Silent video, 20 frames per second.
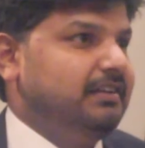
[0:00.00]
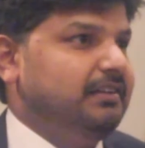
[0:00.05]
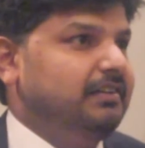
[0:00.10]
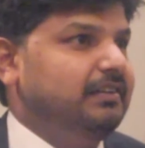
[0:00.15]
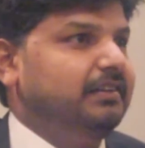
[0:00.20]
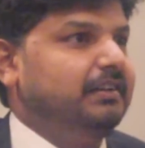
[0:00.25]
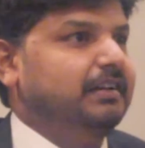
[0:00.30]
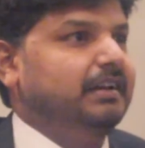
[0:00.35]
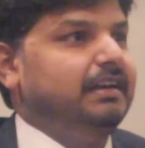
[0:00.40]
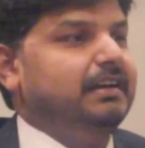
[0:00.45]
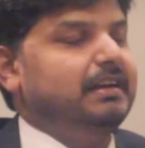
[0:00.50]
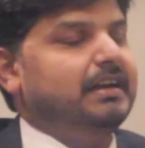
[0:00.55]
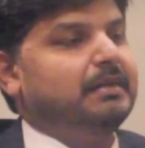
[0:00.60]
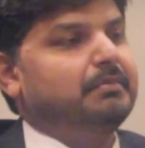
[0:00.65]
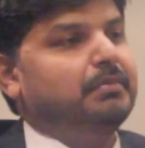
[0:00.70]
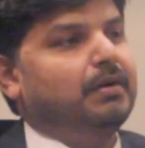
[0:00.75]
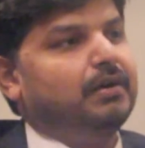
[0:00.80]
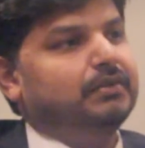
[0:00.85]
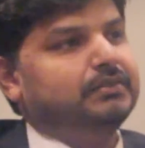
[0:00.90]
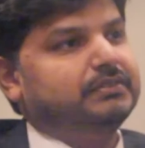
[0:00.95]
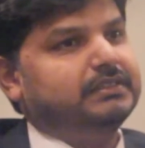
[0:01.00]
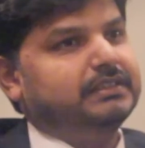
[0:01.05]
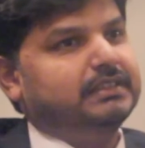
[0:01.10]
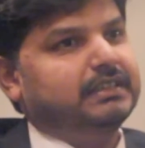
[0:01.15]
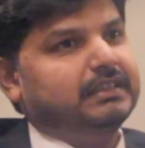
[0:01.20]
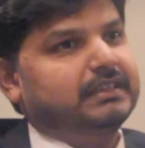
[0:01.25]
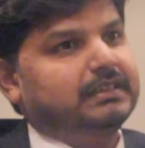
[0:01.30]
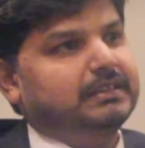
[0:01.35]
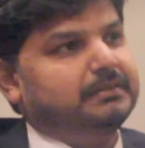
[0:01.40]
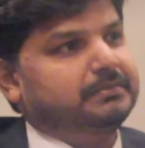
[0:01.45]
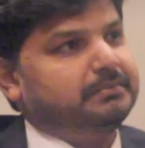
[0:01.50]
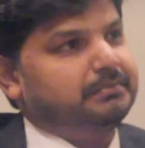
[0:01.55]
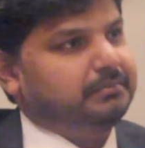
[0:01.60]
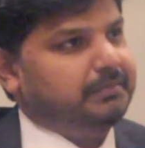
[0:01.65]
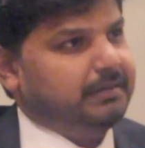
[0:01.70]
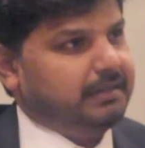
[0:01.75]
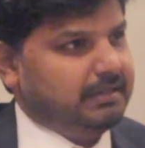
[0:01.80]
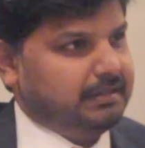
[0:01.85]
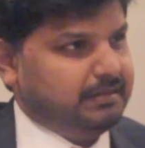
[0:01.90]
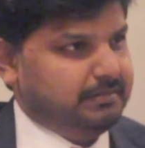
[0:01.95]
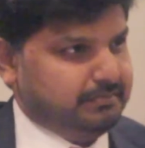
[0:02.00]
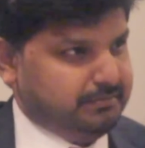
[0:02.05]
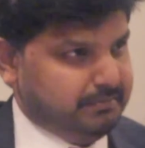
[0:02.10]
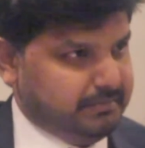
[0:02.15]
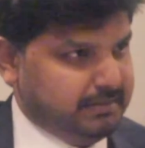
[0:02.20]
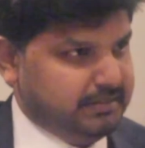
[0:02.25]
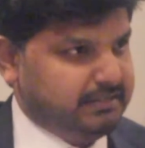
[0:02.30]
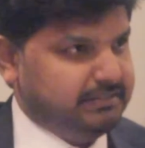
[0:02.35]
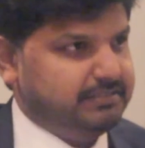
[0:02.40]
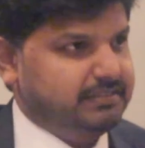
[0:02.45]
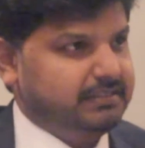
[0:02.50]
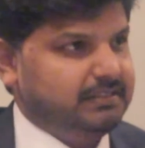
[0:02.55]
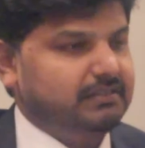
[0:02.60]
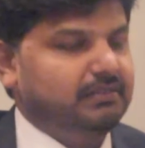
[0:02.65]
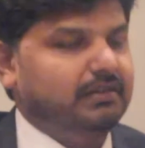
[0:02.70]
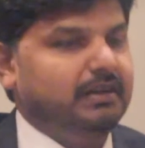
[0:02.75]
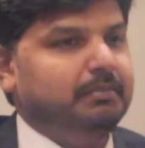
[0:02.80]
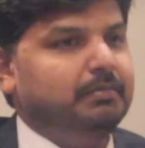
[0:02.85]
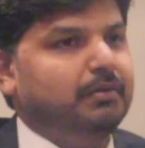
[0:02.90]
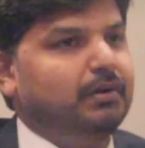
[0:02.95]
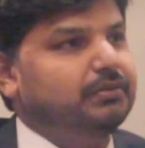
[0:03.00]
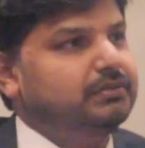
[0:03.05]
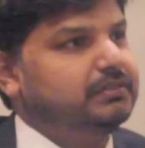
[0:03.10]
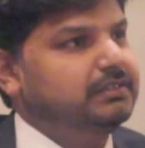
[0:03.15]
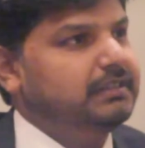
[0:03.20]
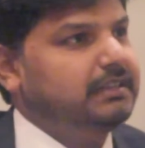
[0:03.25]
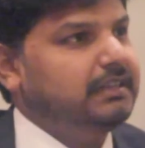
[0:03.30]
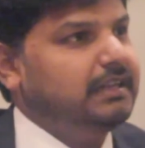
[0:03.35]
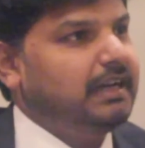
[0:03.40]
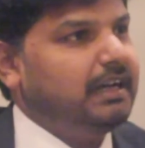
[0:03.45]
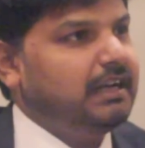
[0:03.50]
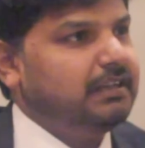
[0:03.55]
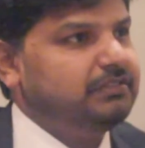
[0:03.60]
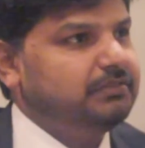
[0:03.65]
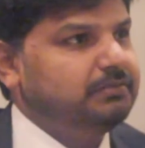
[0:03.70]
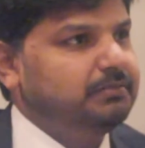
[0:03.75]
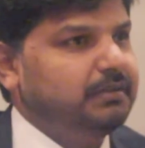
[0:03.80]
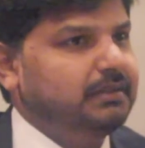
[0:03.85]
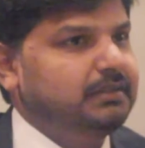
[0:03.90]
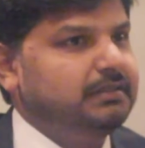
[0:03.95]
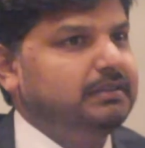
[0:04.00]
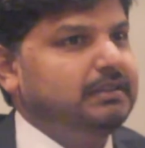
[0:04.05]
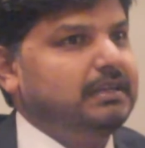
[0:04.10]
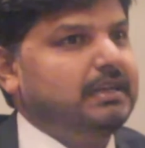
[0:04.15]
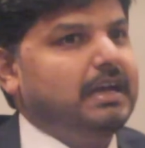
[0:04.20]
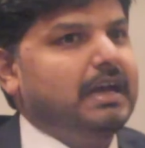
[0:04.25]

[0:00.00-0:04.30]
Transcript: about the medicine, about the asthma,